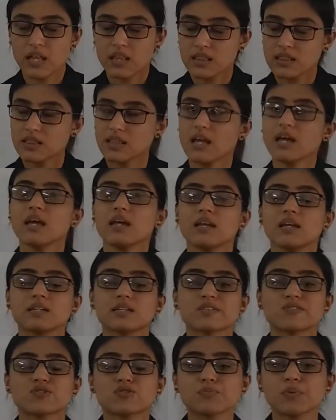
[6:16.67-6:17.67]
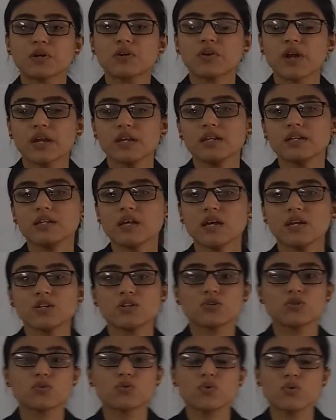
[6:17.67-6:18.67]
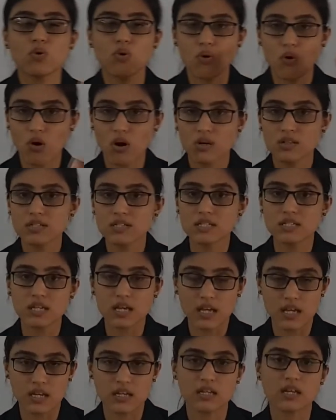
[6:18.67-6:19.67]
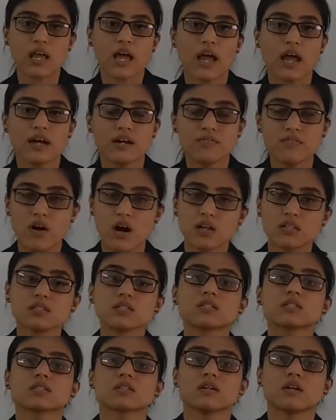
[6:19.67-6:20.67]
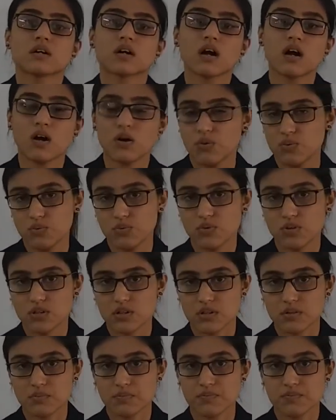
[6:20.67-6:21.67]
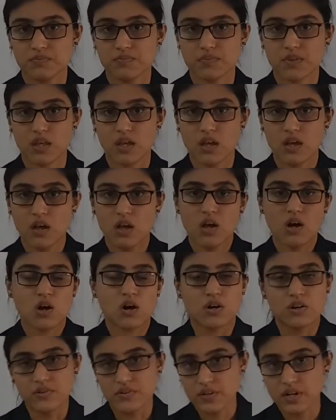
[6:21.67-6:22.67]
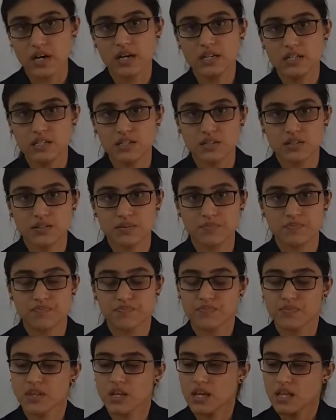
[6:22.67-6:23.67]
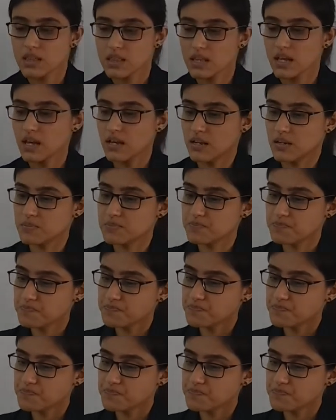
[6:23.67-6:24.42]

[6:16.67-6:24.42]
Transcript: then it is to be credited to calls in advance account. Alright, then